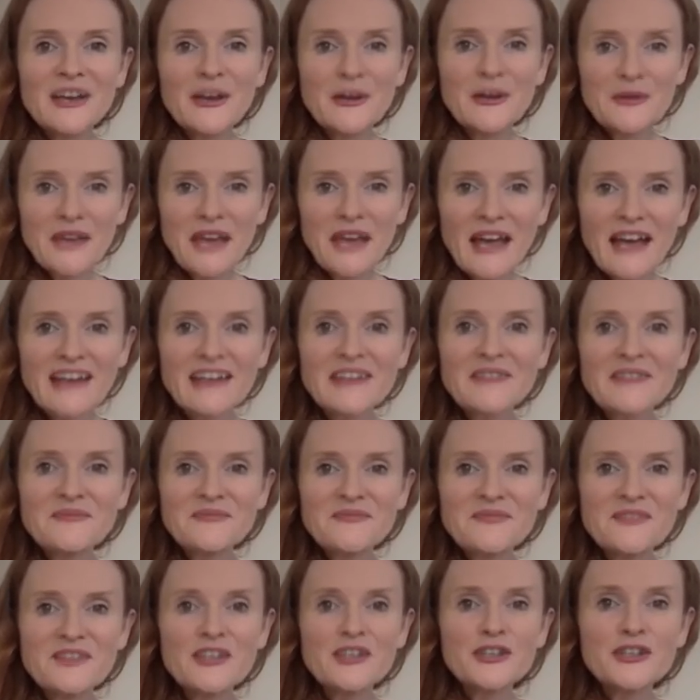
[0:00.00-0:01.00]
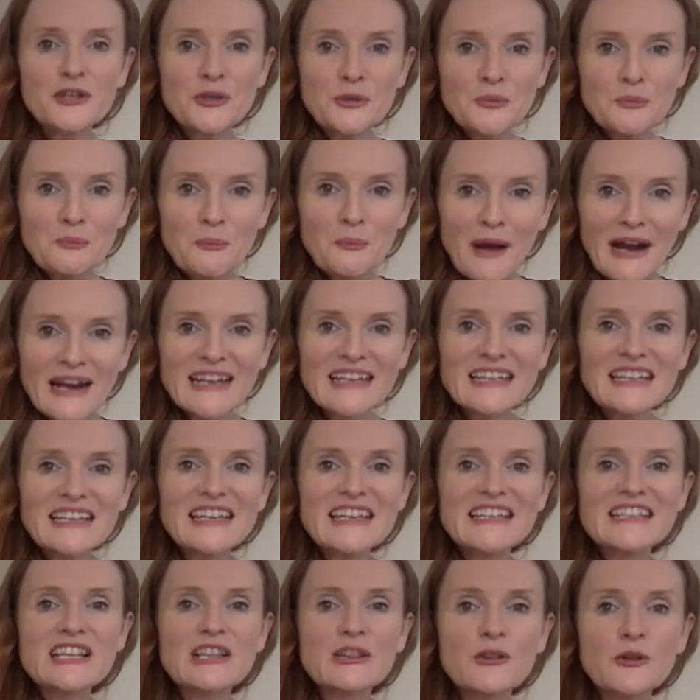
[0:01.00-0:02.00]
Okay? you might
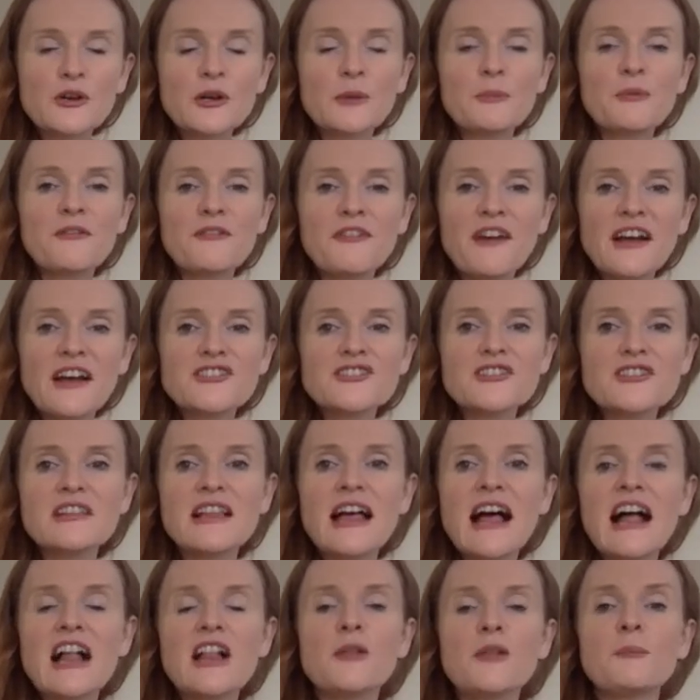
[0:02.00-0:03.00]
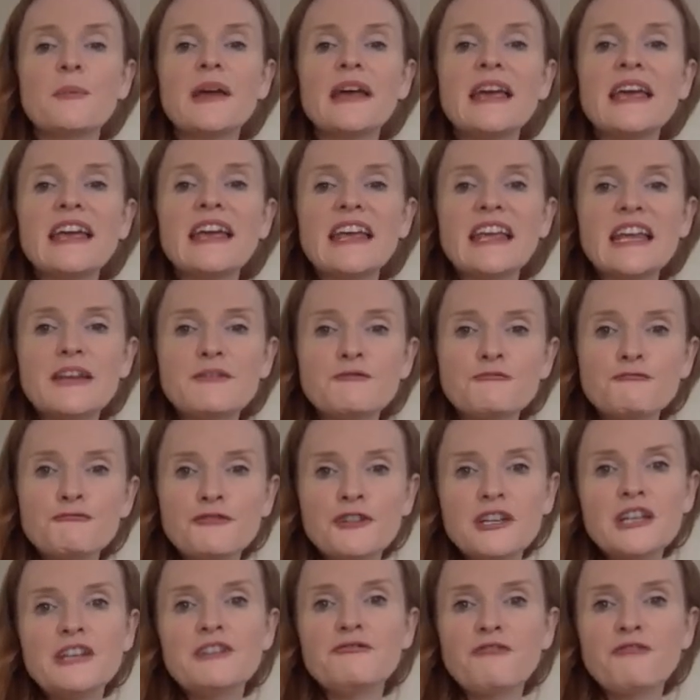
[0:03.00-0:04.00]
need to look at professional help in
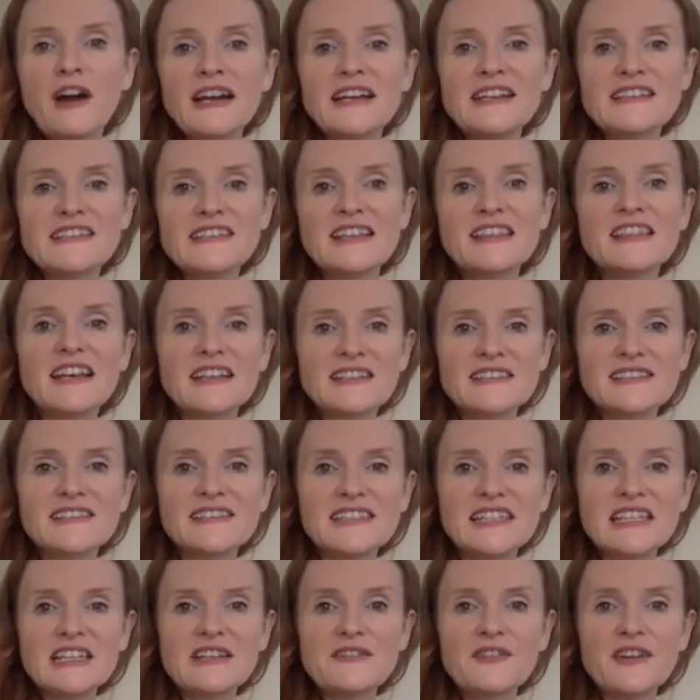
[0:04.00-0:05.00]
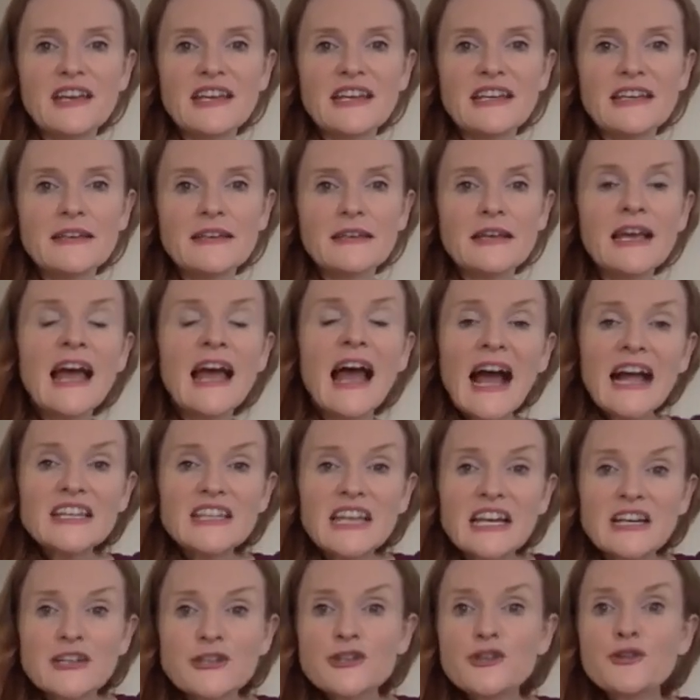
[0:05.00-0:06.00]
rewriting that CV. And
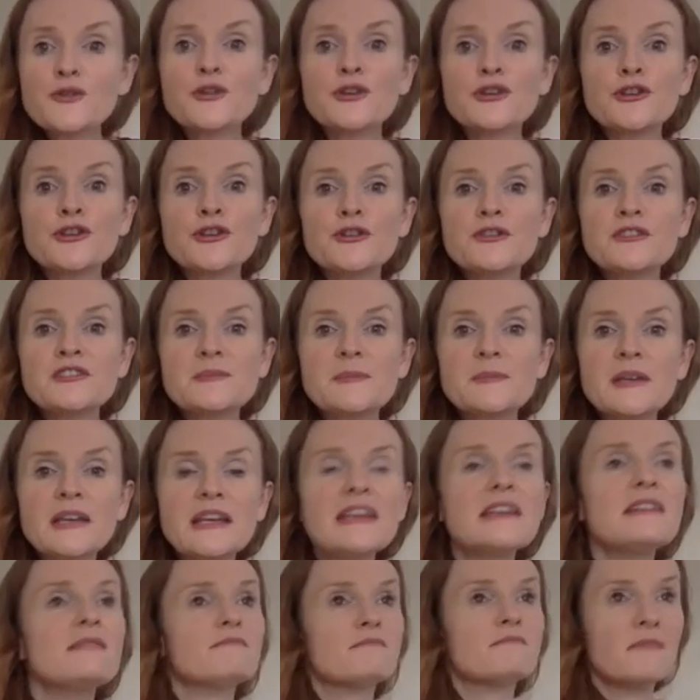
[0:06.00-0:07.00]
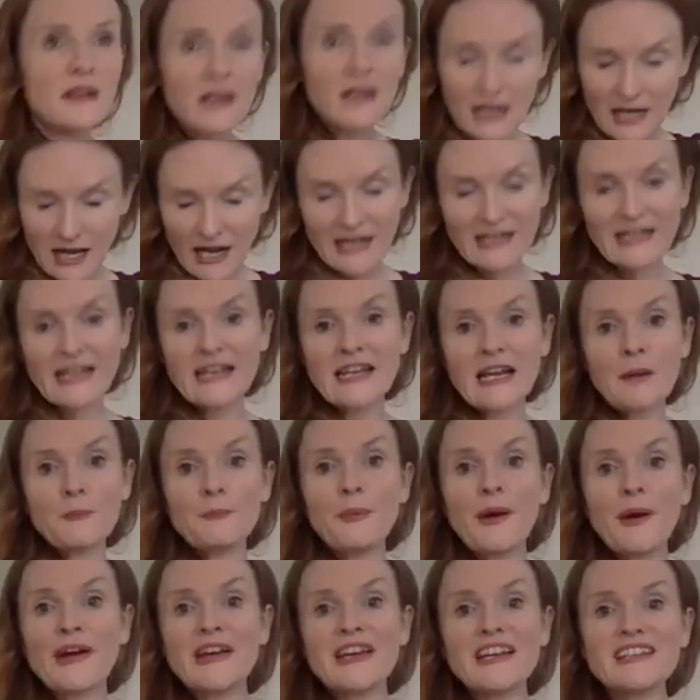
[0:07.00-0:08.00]
yes, you can use me, and I am
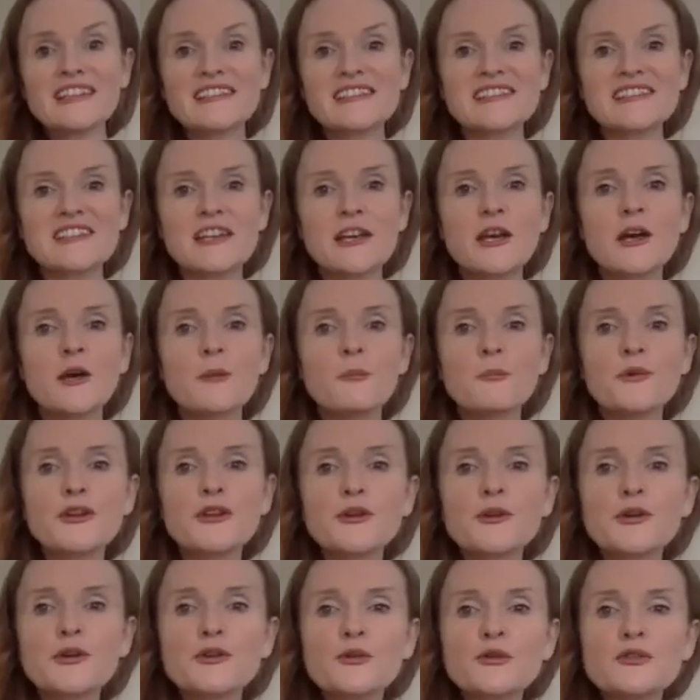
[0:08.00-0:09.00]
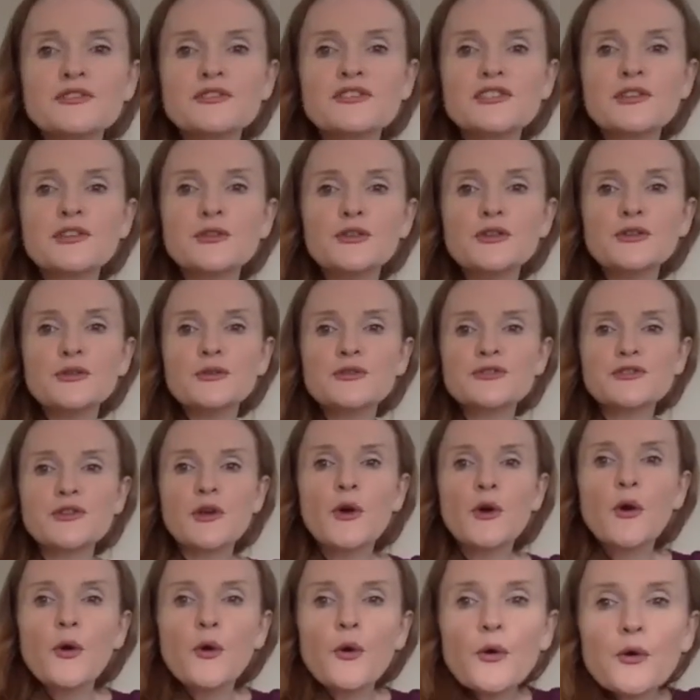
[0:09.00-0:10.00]
biased, but you can also use
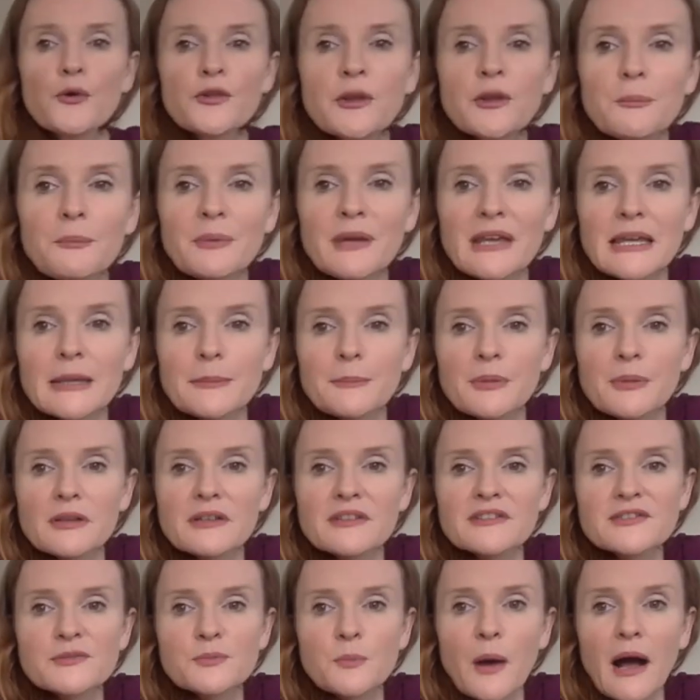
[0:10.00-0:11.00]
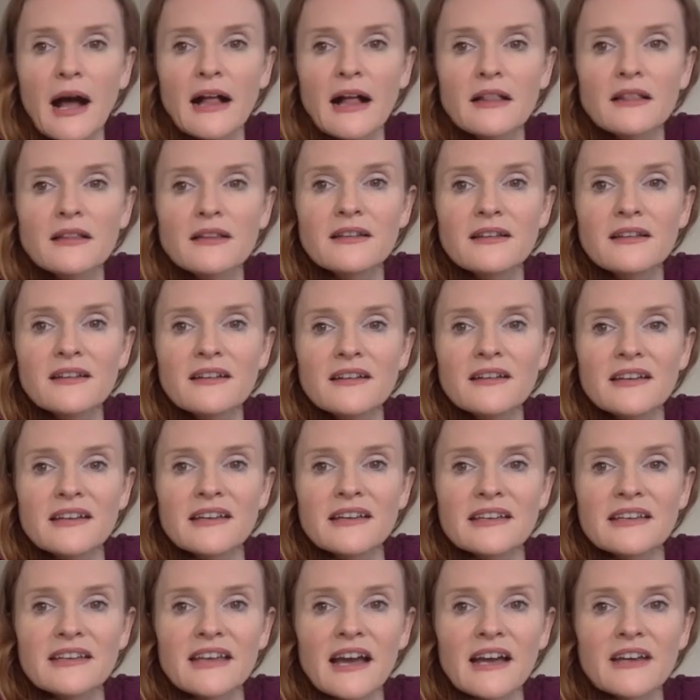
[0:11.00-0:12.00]
other people as well.
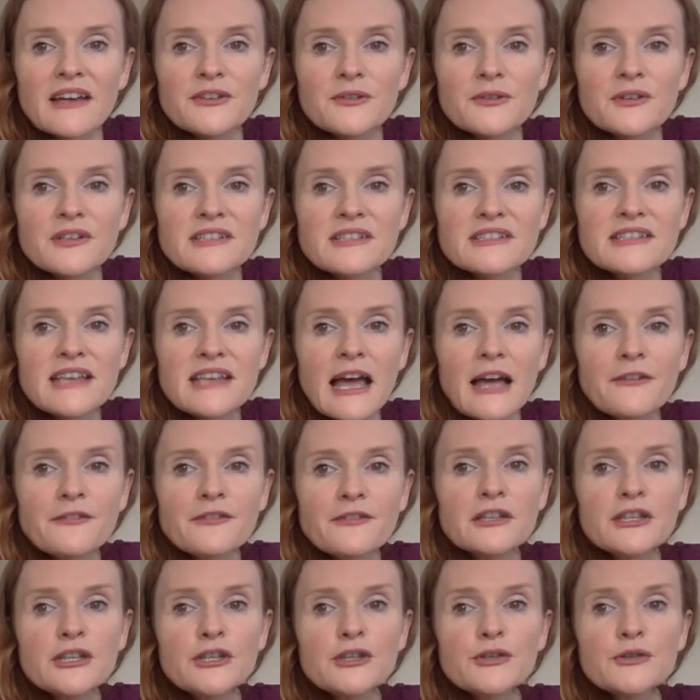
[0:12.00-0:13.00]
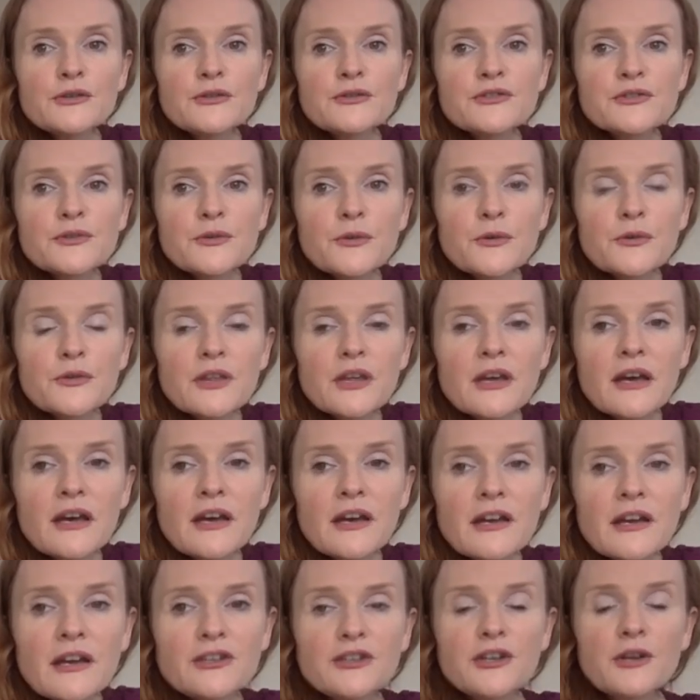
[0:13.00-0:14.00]
Yeah, you can definitely use other,
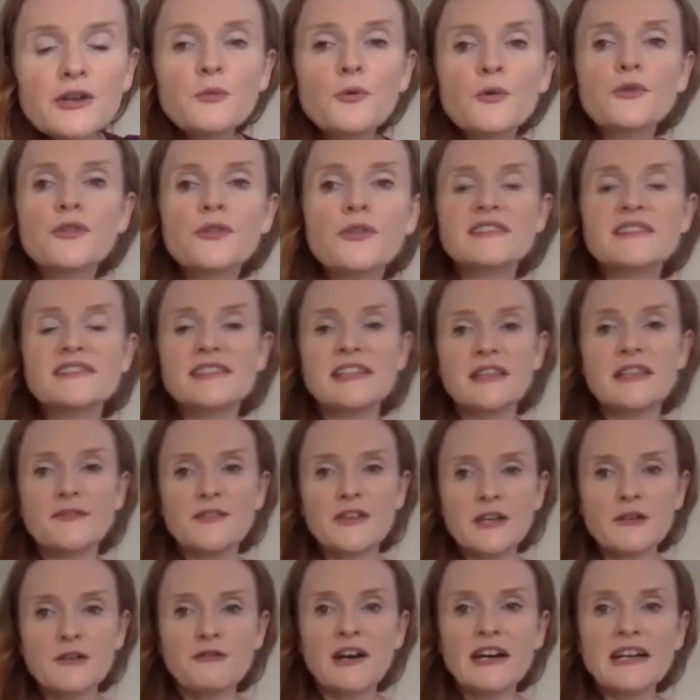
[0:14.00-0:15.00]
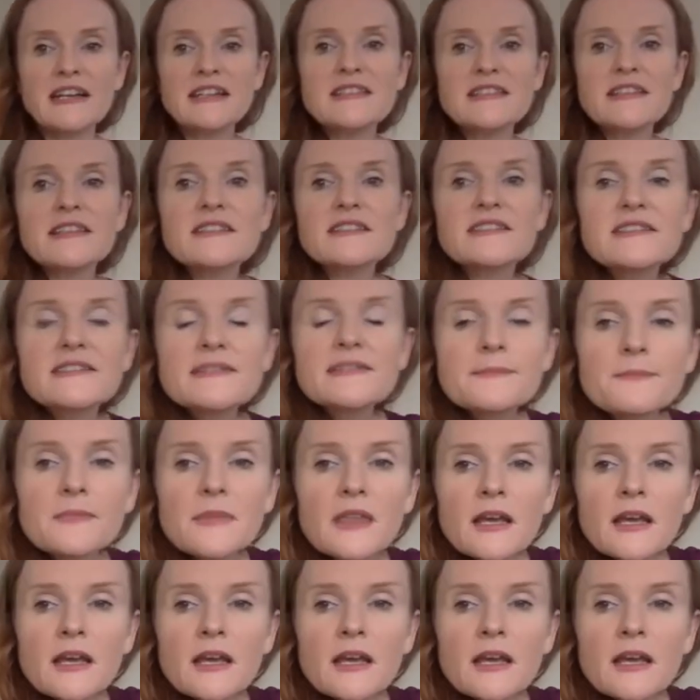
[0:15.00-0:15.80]
you know, other CV writers.